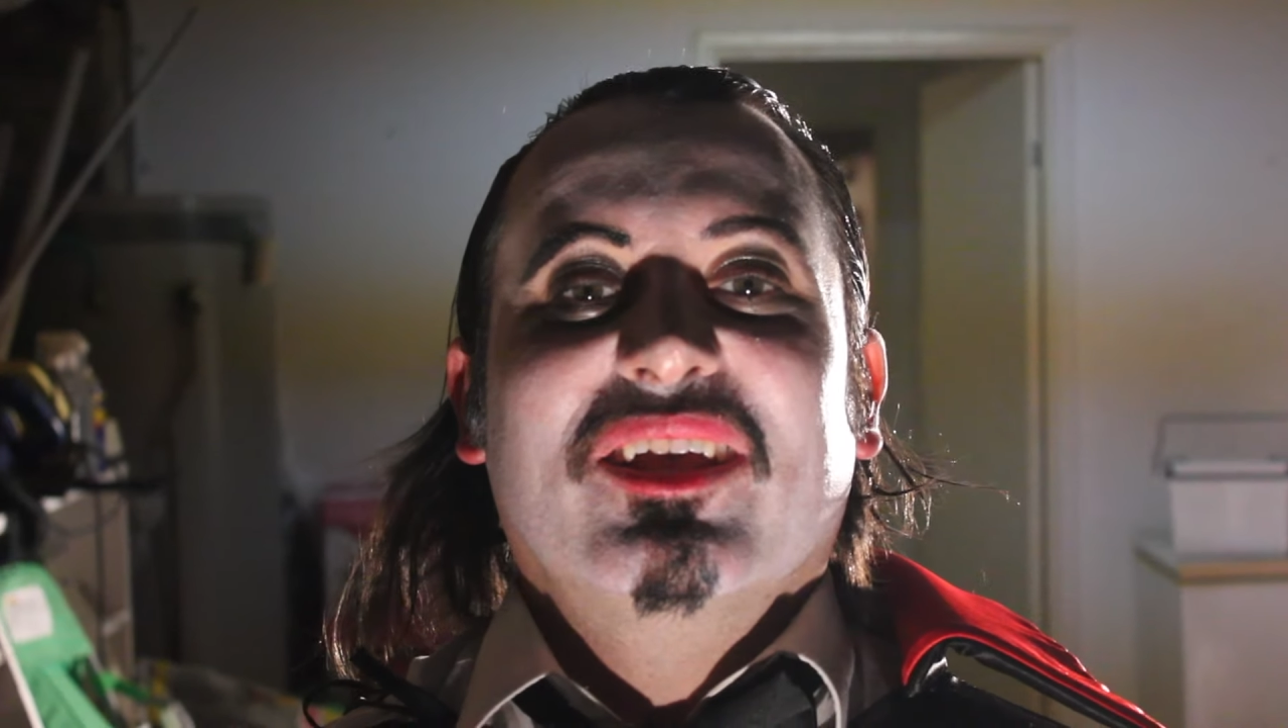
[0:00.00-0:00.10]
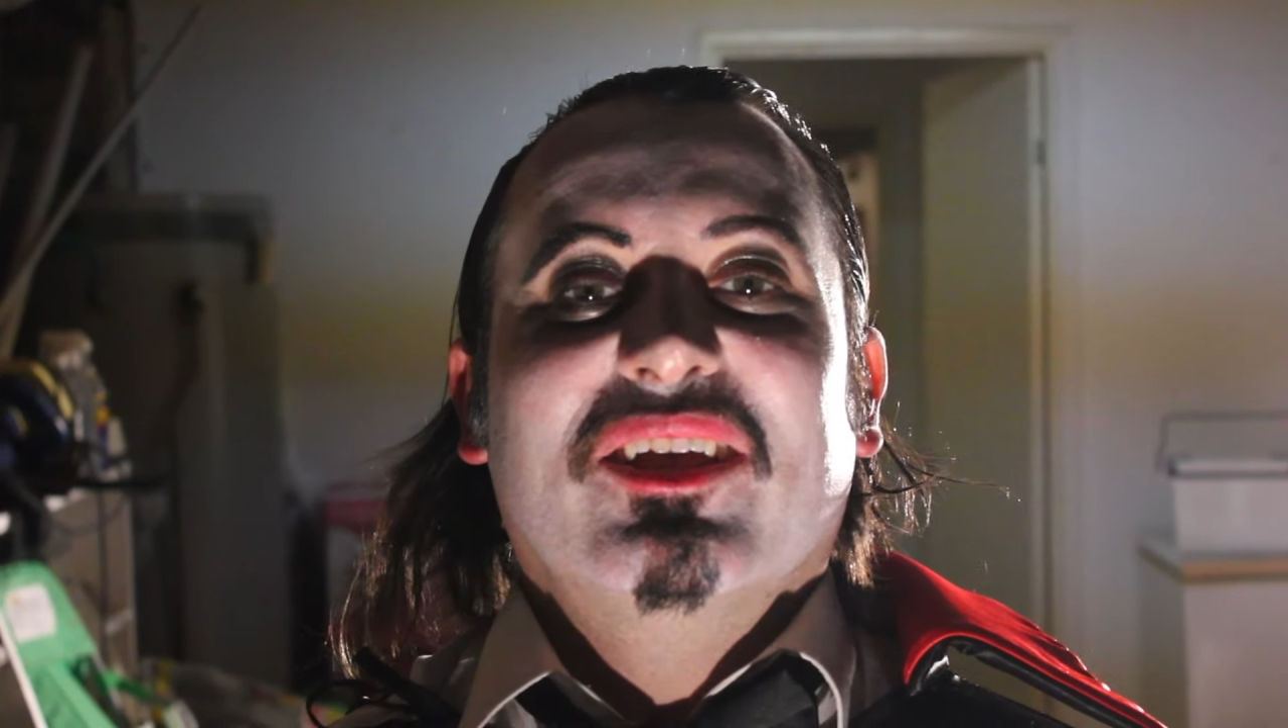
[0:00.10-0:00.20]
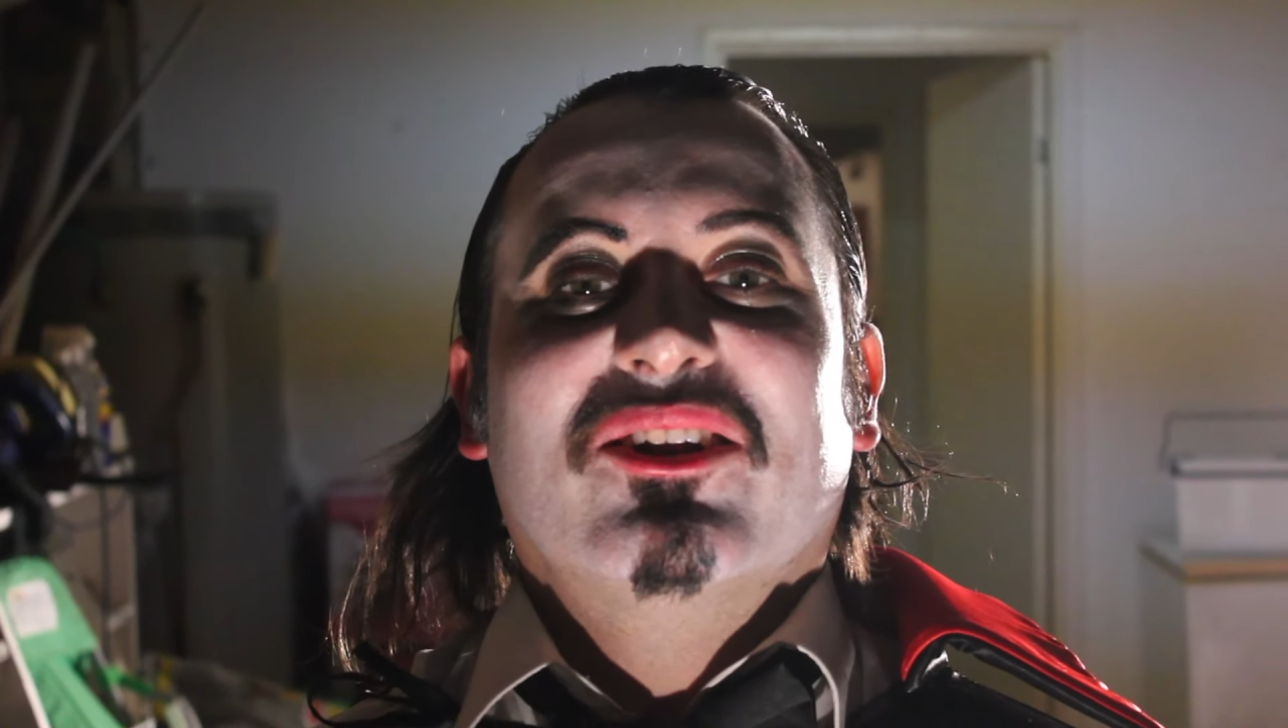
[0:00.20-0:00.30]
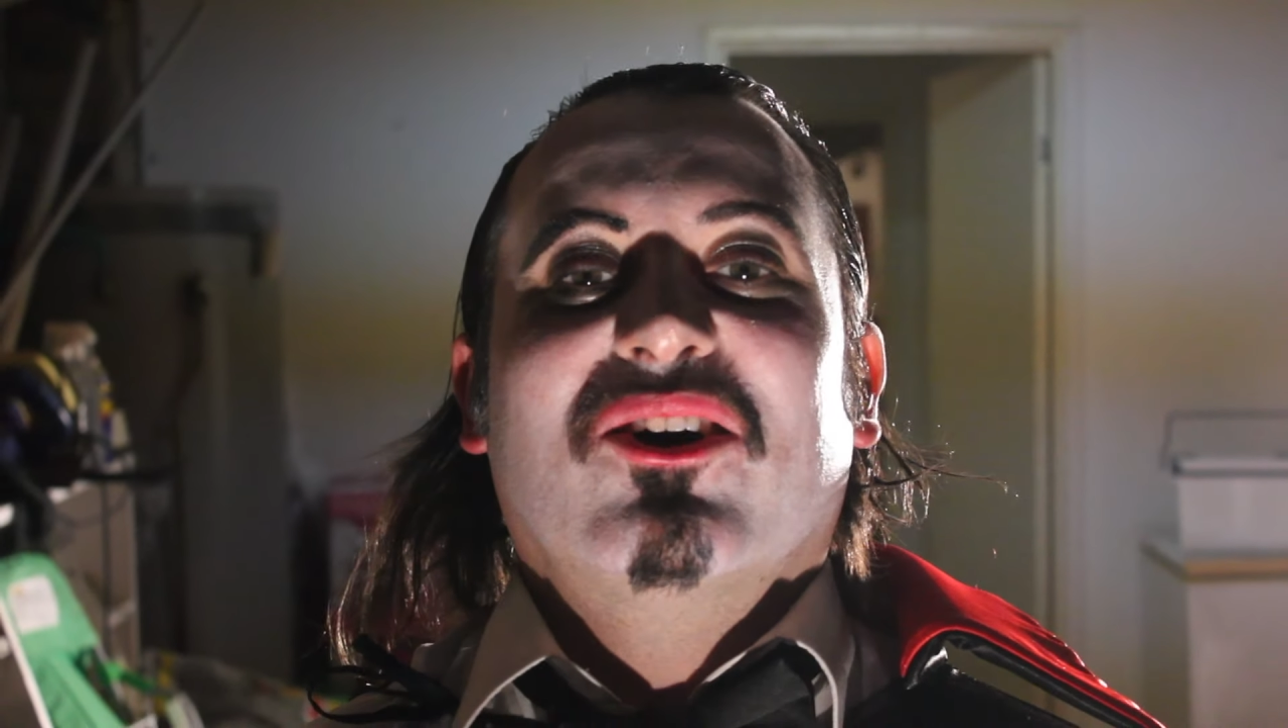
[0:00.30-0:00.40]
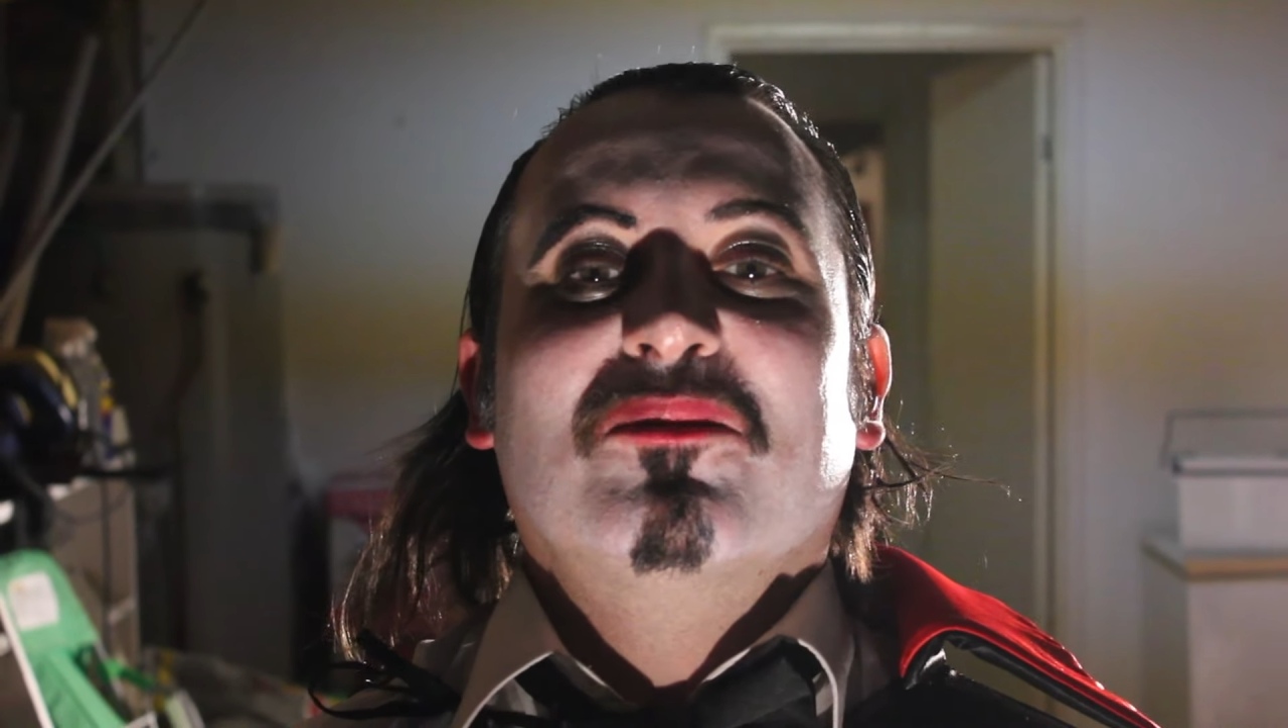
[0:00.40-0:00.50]

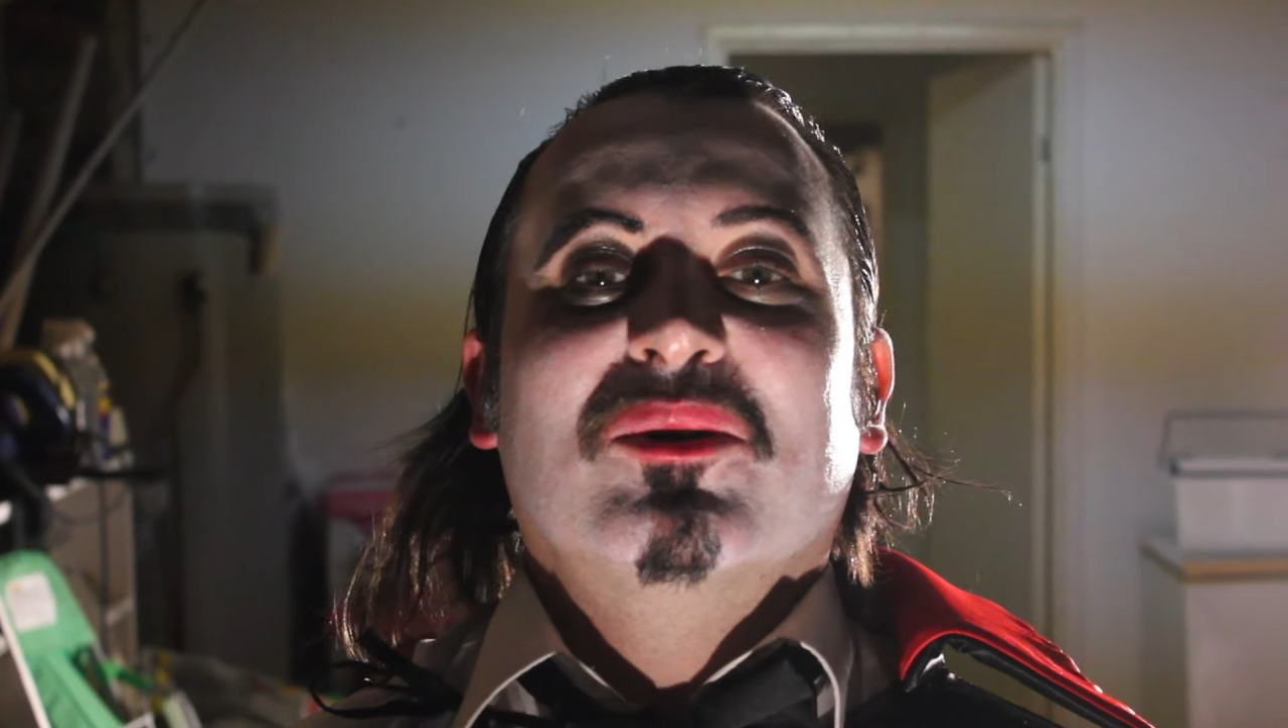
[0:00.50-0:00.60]
and I'm